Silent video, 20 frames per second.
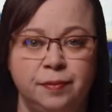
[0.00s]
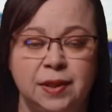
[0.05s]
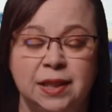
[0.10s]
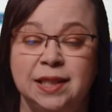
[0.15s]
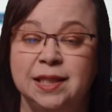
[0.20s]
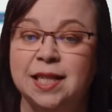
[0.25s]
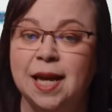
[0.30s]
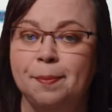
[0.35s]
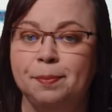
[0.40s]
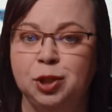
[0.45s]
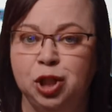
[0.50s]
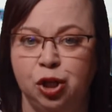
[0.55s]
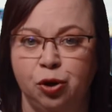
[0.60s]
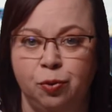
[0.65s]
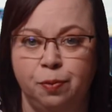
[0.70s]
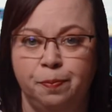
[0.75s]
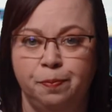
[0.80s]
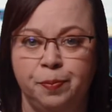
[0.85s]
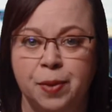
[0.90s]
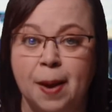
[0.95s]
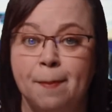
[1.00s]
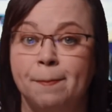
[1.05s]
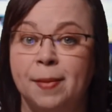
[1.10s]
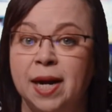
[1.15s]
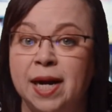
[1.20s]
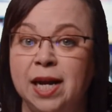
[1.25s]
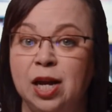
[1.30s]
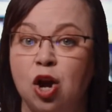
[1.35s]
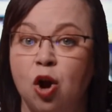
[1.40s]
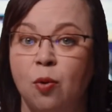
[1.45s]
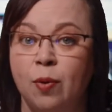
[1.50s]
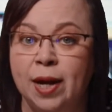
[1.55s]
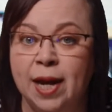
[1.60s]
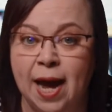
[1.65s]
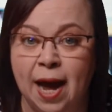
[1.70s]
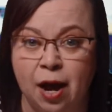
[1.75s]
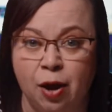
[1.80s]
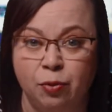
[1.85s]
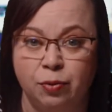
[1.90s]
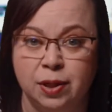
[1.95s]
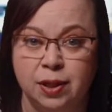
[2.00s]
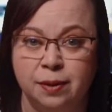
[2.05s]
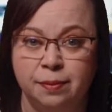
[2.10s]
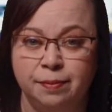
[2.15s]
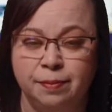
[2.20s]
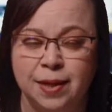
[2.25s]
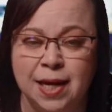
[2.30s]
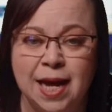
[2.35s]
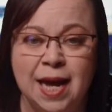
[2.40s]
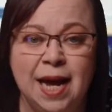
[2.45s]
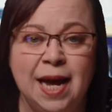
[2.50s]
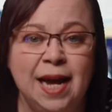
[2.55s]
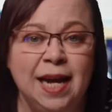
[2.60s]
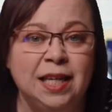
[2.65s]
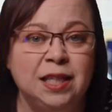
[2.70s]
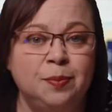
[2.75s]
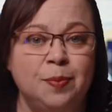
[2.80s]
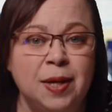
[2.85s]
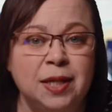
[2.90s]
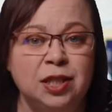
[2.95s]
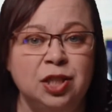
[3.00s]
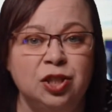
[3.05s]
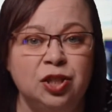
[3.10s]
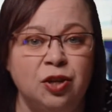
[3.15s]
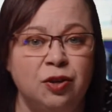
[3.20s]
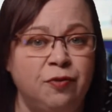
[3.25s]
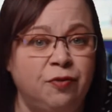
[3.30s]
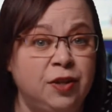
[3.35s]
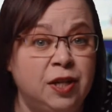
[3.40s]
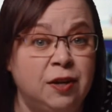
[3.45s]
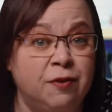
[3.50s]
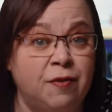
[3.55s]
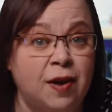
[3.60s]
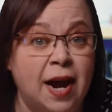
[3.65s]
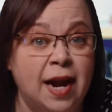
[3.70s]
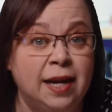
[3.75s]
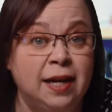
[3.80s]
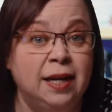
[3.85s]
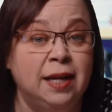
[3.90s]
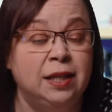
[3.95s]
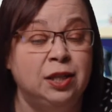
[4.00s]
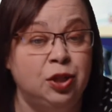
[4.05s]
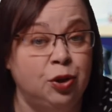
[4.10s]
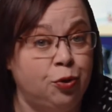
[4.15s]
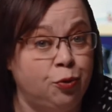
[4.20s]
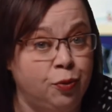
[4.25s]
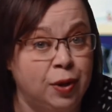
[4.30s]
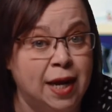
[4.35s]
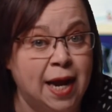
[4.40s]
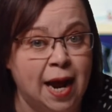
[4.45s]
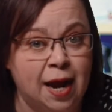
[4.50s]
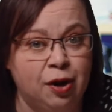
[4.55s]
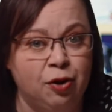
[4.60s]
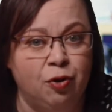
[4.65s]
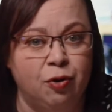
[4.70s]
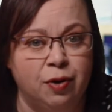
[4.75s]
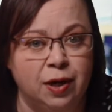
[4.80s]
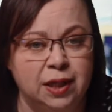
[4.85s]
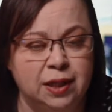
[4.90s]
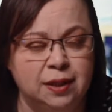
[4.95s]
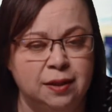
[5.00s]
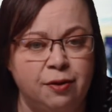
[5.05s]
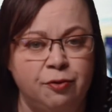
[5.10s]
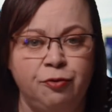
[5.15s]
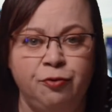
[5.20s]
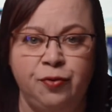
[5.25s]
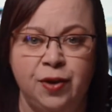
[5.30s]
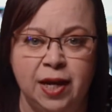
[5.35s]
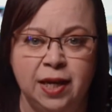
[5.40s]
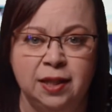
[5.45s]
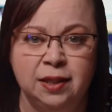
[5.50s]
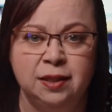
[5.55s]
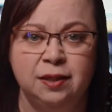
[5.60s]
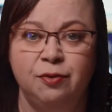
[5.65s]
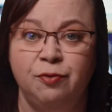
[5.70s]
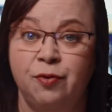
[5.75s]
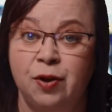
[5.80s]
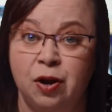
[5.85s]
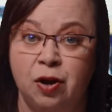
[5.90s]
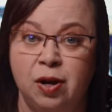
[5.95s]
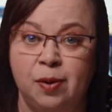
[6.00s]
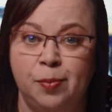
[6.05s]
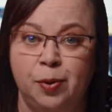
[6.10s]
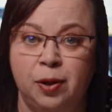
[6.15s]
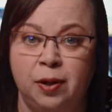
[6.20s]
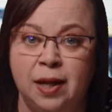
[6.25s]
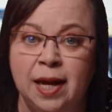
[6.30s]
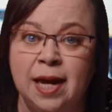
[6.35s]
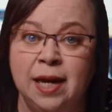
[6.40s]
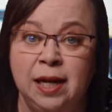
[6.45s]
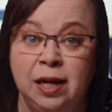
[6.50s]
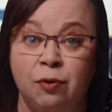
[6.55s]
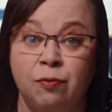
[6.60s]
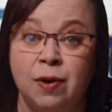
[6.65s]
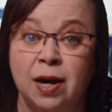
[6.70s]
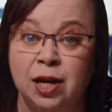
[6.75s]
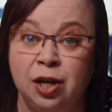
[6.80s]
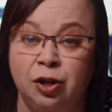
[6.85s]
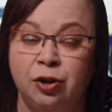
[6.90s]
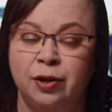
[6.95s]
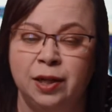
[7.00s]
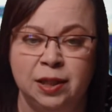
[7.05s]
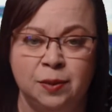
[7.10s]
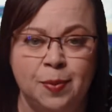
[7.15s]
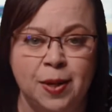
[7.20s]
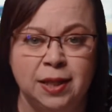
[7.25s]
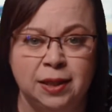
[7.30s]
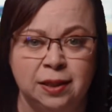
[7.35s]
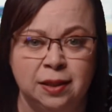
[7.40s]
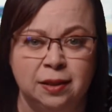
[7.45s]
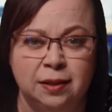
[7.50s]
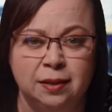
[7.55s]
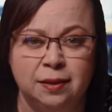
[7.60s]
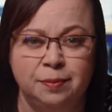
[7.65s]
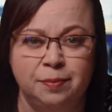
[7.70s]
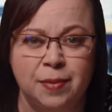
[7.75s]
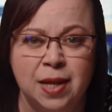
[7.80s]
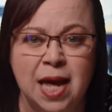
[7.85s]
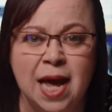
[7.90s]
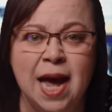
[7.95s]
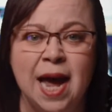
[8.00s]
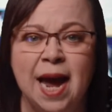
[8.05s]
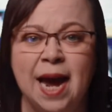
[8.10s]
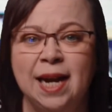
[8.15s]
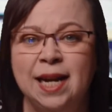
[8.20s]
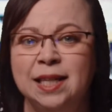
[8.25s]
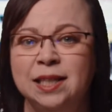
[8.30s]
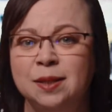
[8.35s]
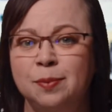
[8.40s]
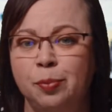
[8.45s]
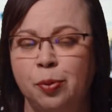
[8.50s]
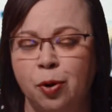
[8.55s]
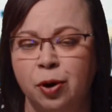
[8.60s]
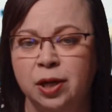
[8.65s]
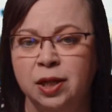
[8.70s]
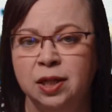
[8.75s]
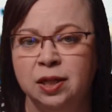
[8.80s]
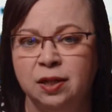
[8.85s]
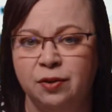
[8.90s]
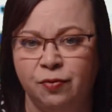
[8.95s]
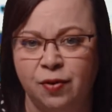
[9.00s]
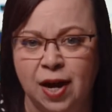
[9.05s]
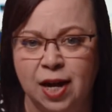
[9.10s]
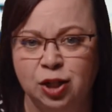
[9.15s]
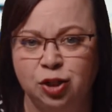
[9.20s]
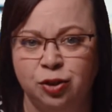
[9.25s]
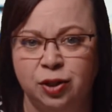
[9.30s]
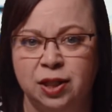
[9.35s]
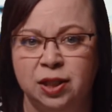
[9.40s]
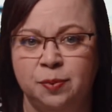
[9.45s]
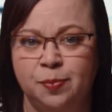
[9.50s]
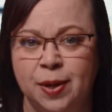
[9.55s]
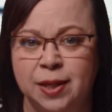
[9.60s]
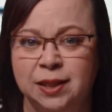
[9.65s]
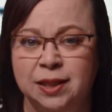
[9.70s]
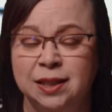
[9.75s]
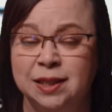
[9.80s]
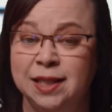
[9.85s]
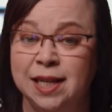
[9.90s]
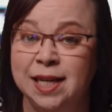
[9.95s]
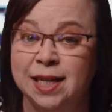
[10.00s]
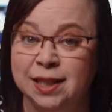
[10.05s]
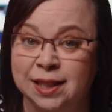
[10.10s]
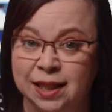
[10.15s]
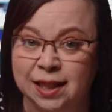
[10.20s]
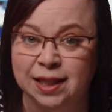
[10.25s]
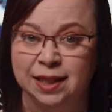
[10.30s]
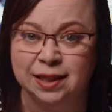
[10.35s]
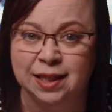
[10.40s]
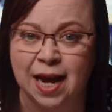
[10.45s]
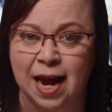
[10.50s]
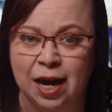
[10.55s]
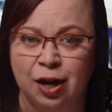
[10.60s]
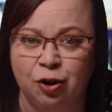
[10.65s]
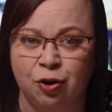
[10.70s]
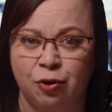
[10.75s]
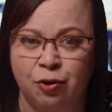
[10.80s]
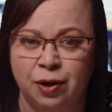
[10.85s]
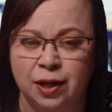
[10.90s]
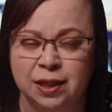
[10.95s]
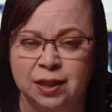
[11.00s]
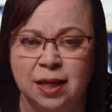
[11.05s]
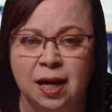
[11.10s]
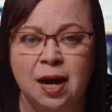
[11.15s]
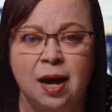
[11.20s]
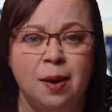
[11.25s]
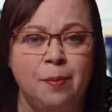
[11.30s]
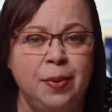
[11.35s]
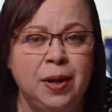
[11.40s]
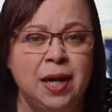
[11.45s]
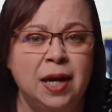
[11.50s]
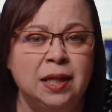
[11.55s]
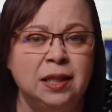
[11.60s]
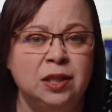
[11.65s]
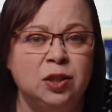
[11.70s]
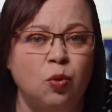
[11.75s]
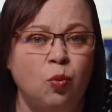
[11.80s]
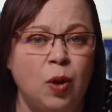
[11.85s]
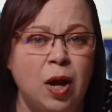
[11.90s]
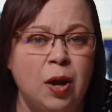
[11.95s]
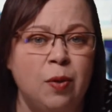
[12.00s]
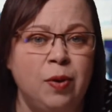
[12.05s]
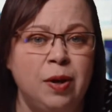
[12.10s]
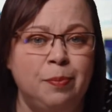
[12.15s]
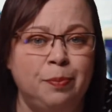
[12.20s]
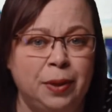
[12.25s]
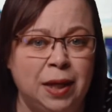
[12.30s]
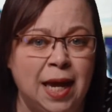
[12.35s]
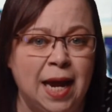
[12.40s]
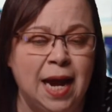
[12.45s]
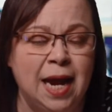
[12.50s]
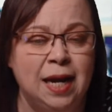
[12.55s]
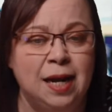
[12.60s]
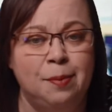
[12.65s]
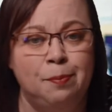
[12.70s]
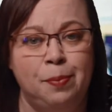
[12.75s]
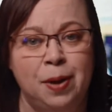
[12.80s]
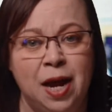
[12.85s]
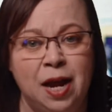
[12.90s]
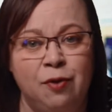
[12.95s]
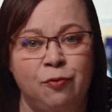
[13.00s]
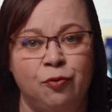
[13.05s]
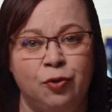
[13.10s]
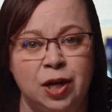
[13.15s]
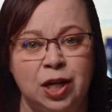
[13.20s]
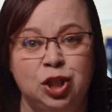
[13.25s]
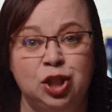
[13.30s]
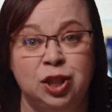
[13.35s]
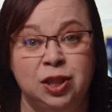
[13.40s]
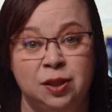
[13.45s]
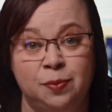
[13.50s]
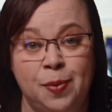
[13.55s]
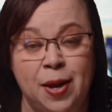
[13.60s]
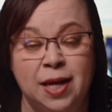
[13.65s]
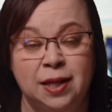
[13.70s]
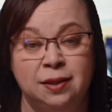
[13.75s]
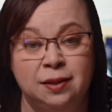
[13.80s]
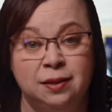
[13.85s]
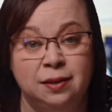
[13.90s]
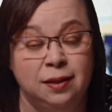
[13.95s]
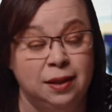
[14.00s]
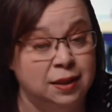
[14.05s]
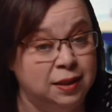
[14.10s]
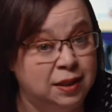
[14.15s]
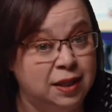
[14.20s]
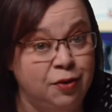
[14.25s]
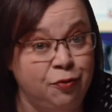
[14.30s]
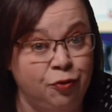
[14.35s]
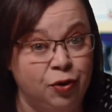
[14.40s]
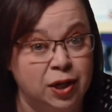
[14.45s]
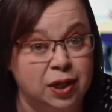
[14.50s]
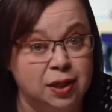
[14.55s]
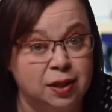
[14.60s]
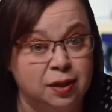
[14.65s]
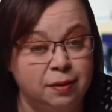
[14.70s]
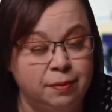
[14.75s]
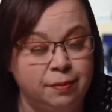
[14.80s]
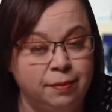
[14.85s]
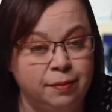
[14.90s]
Step two, money going out. Expenses are divided into three categories, fixed, variable, and irregular expenses. And it's important to divide your expenses into these categories because the way we plan and pay for each expense is different.